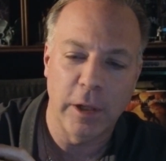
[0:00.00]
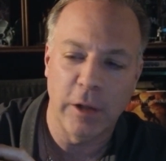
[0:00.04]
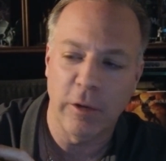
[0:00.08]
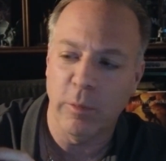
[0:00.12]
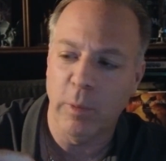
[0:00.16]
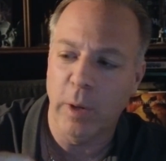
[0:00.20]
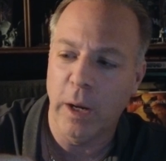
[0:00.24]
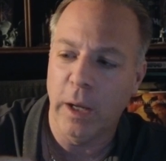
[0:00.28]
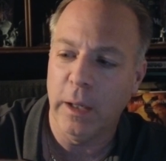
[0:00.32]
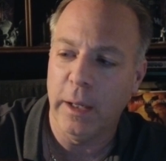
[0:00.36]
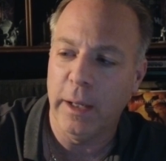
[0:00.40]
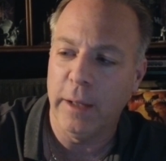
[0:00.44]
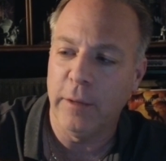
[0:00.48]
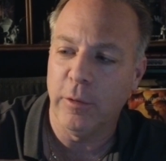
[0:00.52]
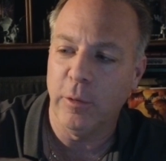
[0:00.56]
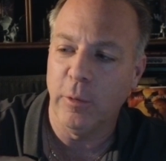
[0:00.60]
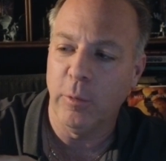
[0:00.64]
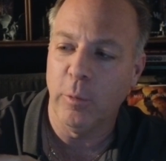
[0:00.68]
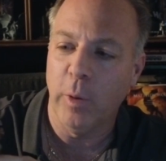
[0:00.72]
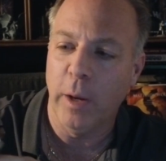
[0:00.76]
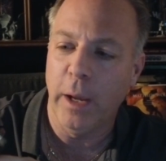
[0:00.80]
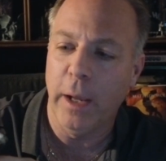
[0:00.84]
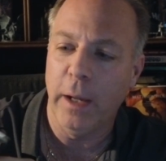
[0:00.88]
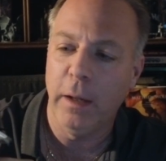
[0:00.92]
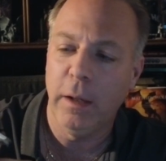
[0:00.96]
That's why I like
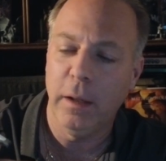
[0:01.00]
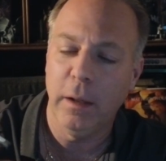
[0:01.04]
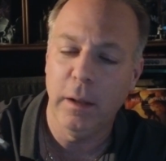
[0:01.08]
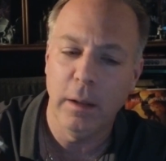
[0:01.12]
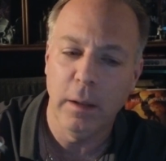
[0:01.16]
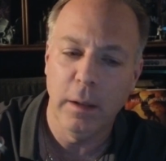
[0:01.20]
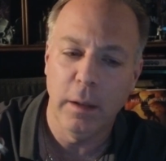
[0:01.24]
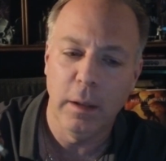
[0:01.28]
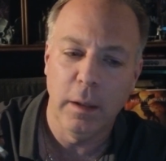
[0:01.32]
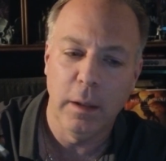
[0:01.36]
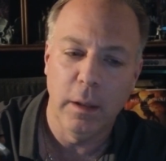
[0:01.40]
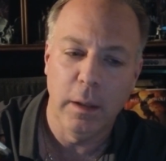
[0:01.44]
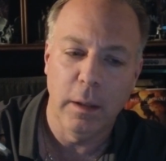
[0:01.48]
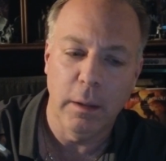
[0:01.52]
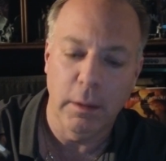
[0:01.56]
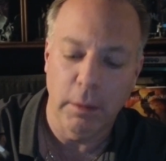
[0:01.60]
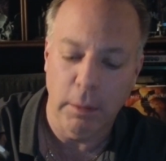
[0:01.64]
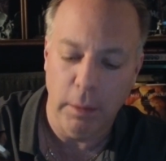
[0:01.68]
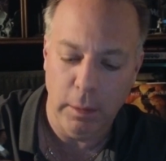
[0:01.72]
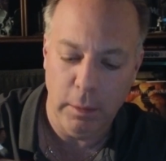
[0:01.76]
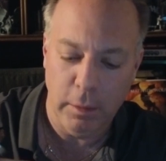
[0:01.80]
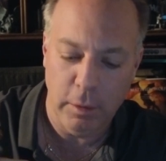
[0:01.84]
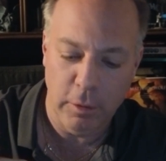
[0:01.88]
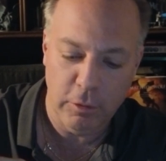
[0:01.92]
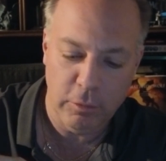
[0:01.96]
the red
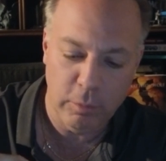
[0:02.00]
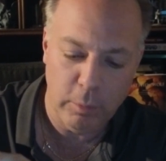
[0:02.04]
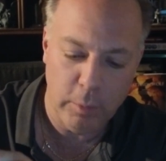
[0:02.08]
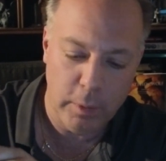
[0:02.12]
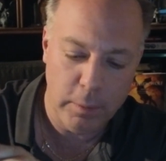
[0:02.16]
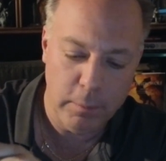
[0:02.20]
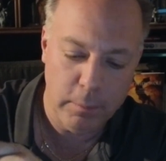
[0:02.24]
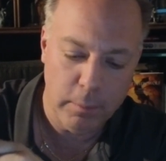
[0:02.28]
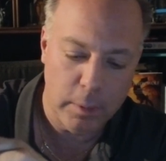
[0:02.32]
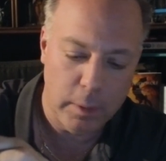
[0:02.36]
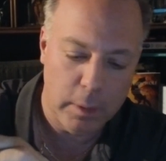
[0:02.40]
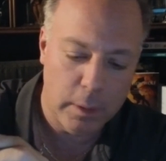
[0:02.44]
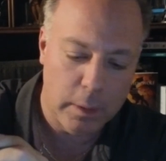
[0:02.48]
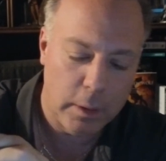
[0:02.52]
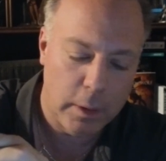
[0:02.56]
in this one.